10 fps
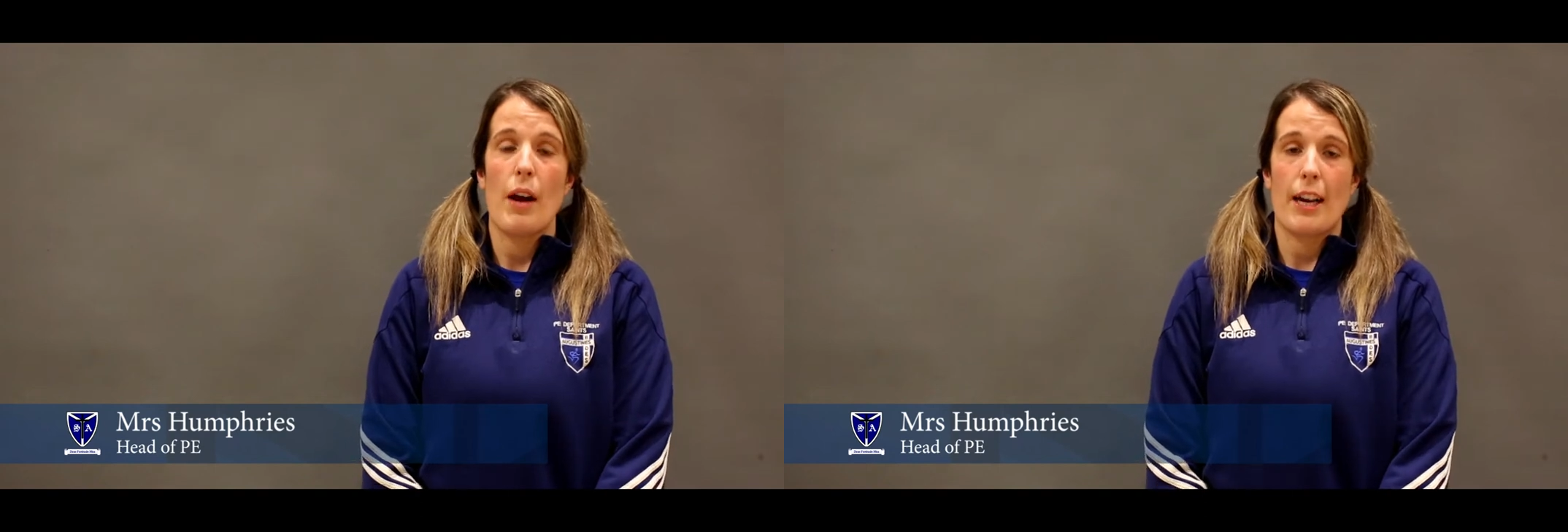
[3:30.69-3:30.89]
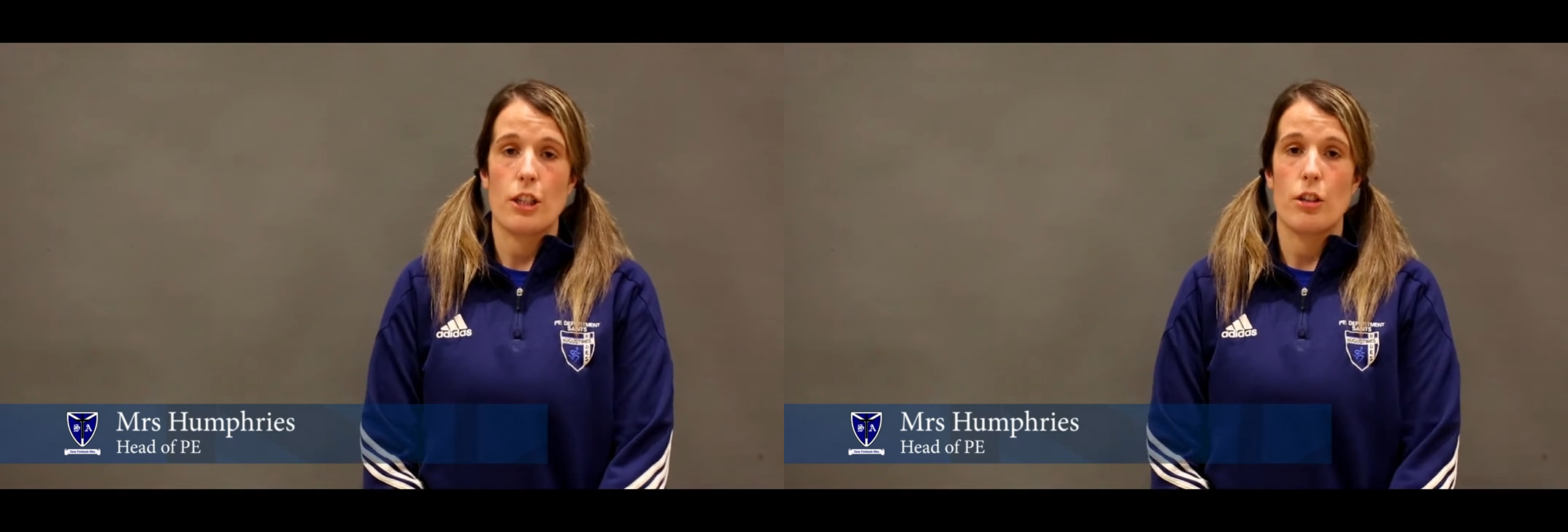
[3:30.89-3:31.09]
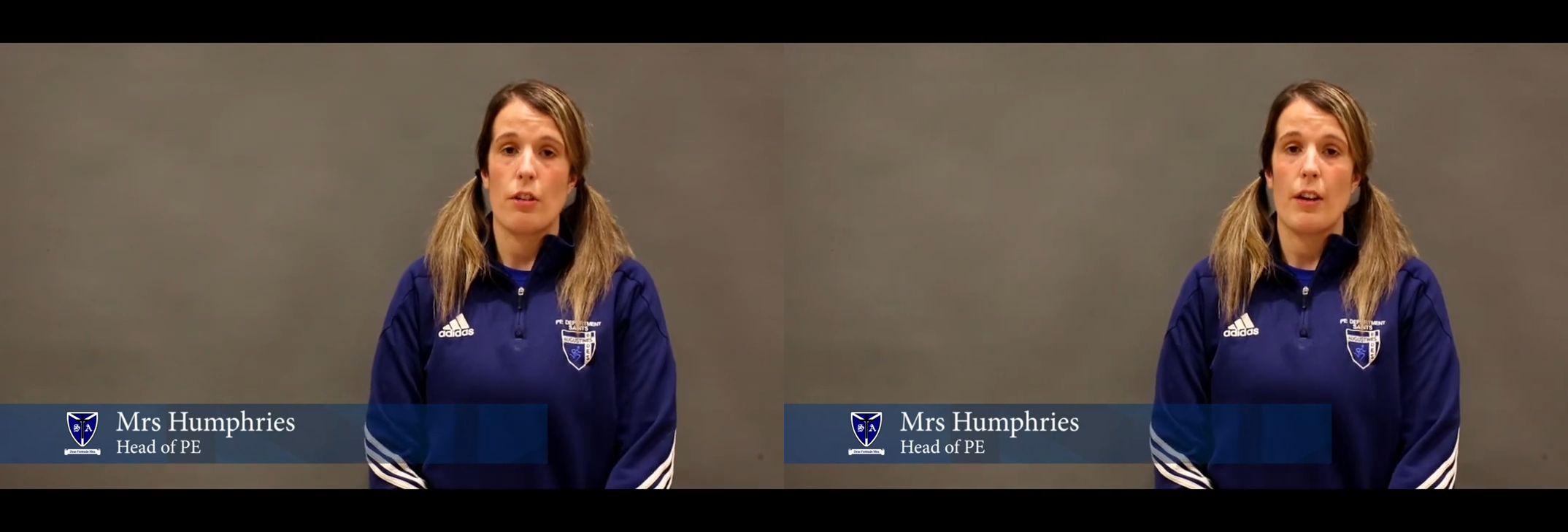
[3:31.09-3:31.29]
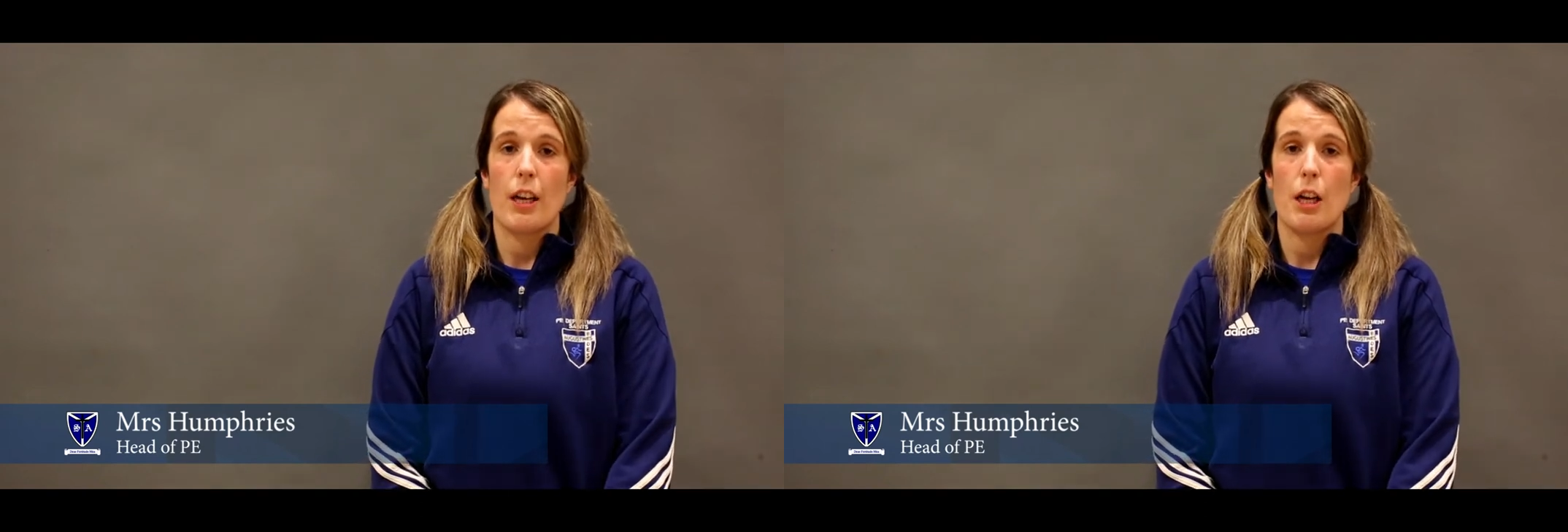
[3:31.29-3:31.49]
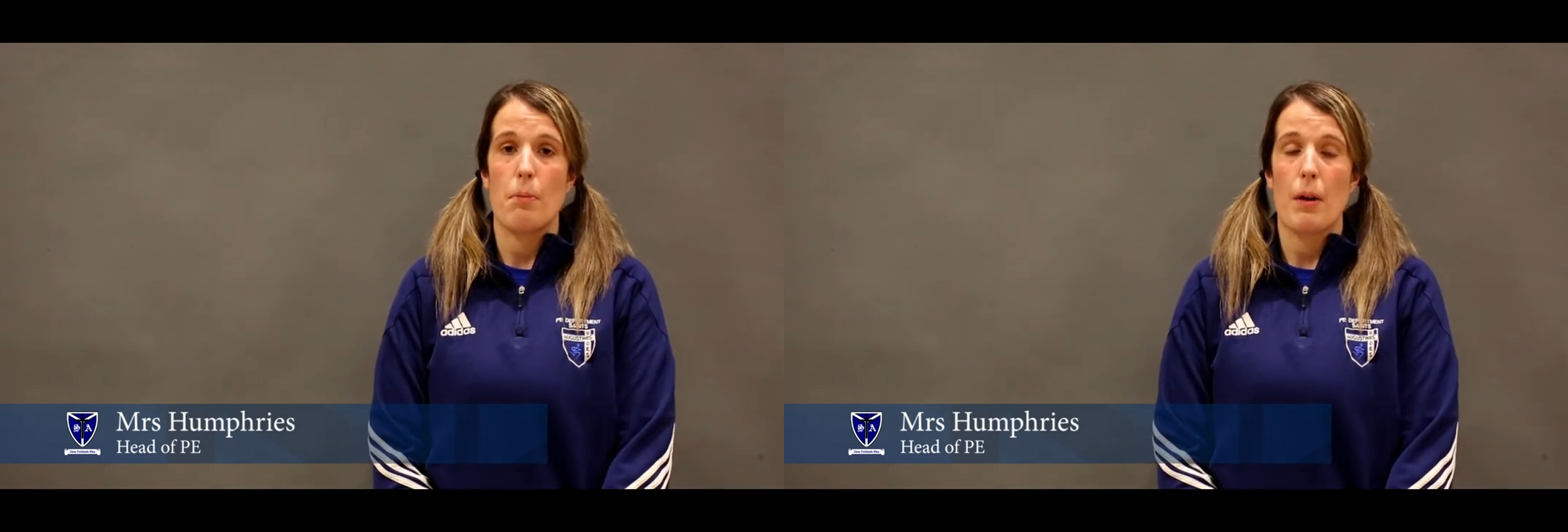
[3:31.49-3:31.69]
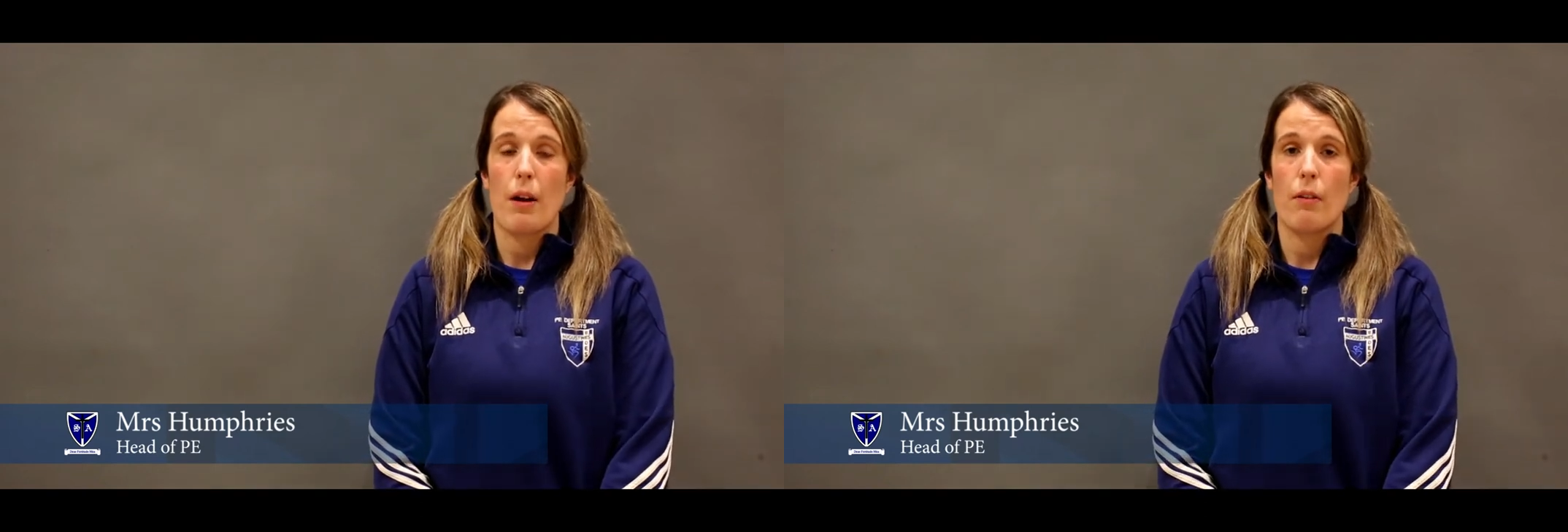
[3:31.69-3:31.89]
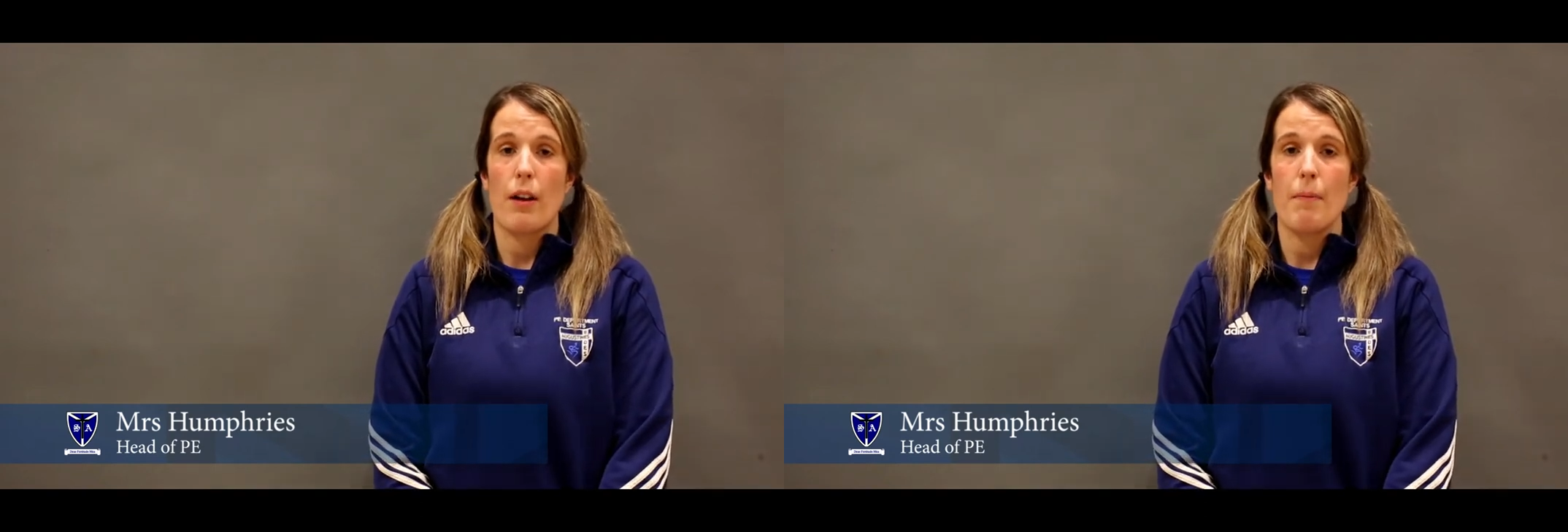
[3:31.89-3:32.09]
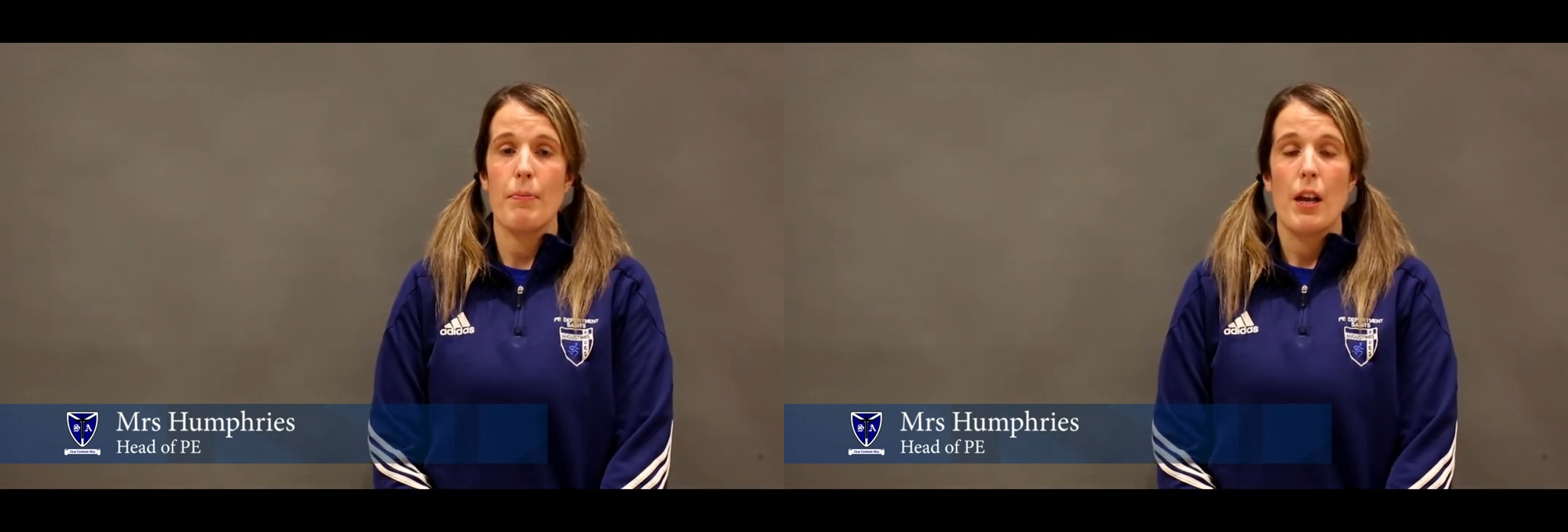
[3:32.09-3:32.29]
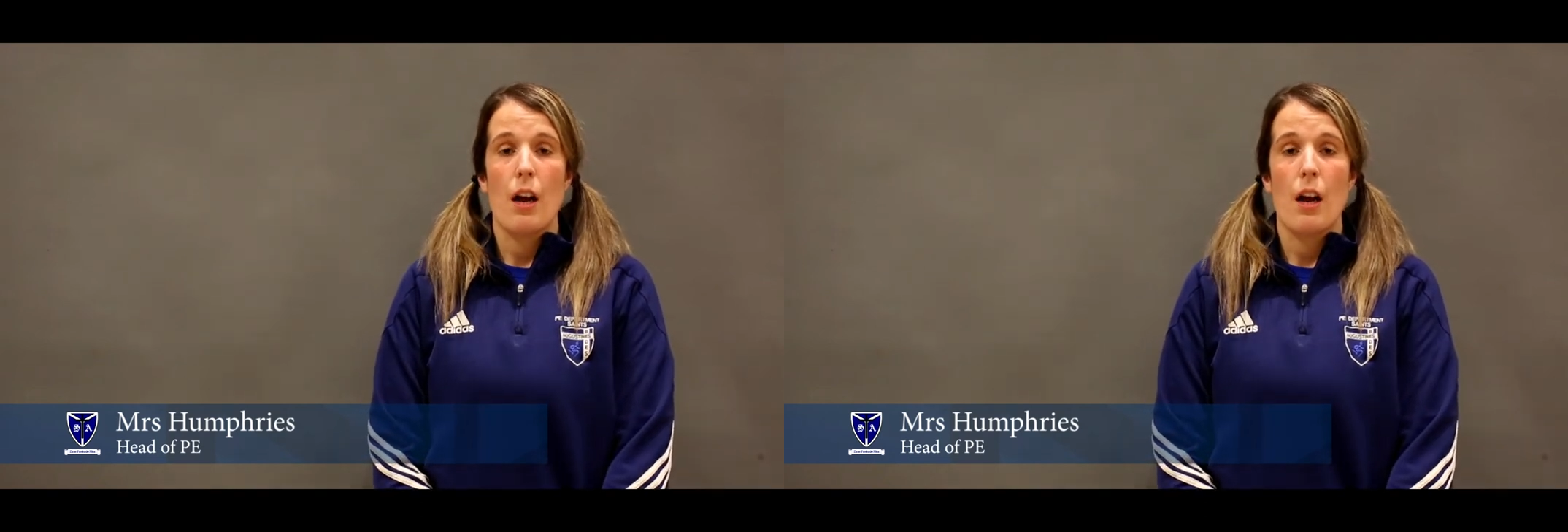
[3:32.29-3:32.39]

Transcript: extracurricular programme,